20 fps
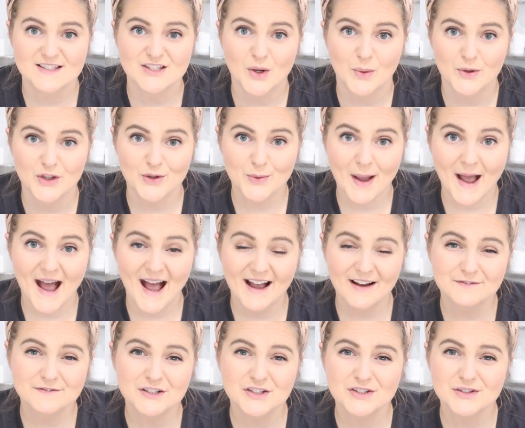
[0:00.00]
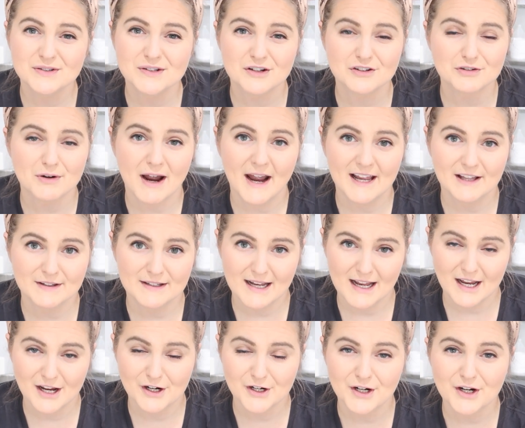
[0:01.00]
So you have to do your trial and
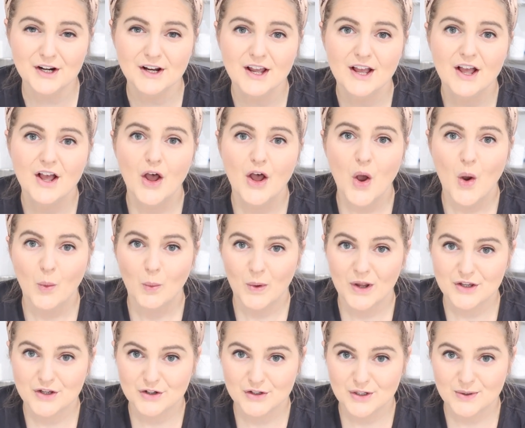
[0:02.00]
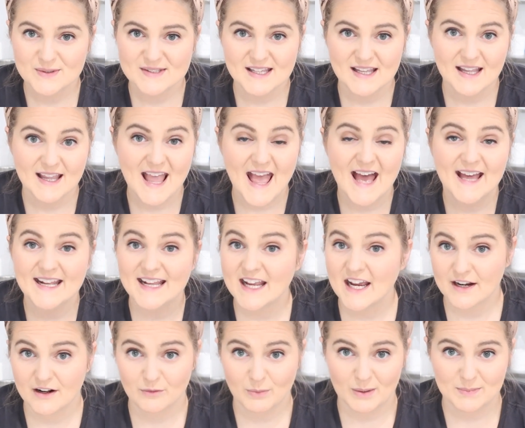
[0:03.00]
error when you're using any
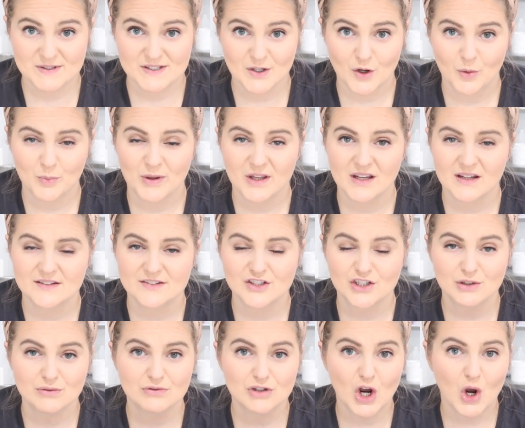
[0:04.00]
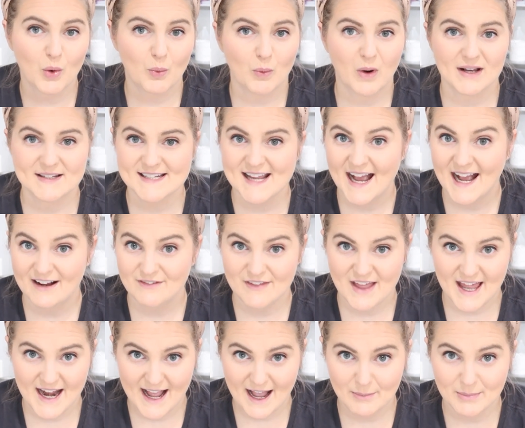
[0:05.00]
kind of whip soap, because you don't want to have
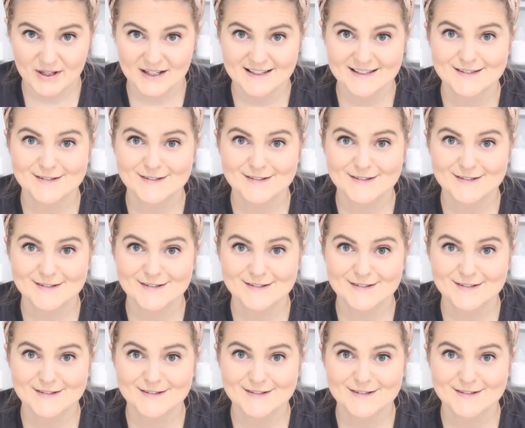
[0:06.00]
that happen.